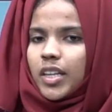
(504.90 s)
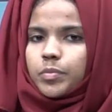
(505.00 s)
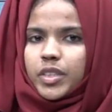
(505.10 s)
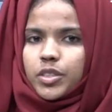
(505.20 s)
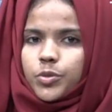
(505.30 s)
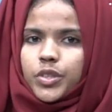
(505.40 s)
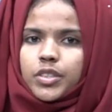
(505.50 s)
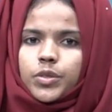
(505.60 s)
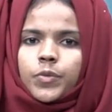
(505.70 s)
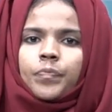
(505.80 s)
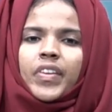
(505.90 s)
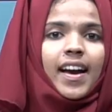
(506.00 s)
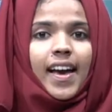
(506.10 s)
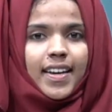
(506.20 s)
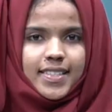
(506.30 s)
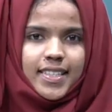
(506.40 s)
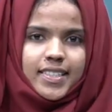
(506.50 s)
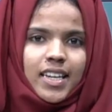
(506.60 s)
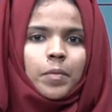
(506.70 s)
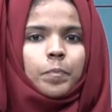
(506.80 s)
and B2 into
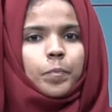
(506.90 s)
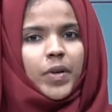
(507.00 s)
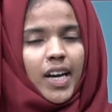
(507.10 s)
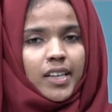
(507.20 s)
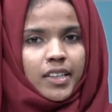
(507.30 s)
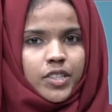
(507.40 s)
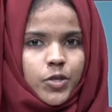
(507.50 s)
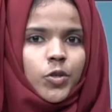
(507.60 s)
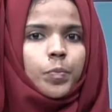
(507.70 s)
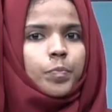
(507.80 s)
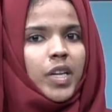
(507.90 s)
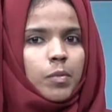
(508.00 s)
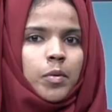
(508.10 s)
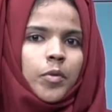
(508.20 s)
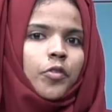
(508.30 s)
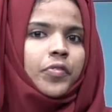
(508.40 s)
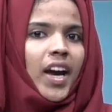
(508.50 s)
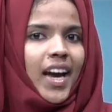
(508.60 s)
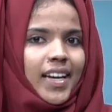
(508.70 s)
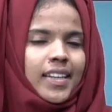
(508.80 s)
etc. Pn raised to minimum of
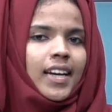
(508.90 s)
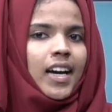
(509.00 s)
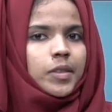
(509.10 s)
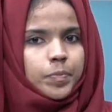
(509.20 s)
An and